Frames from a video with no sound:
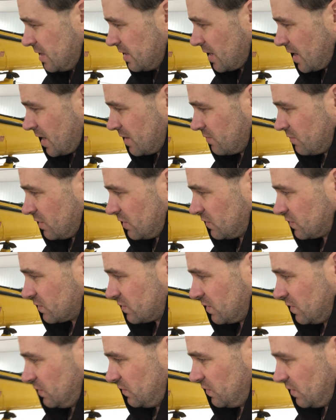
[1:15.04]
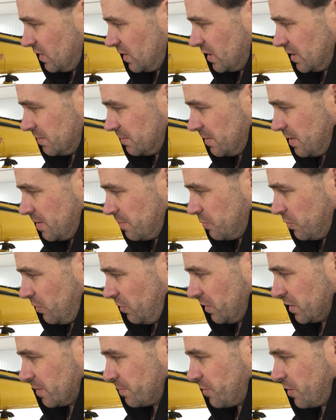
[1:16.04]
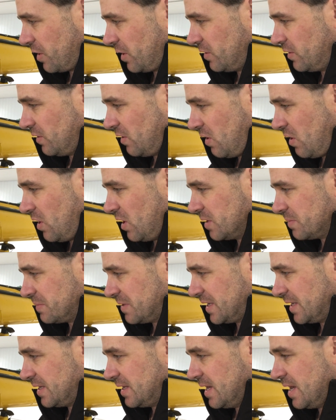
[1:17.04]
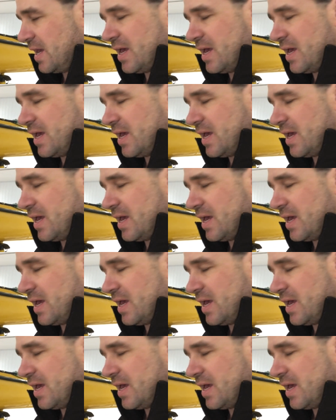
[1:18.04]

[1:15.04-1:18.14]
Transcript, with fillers: I risk this thing pulling apart on me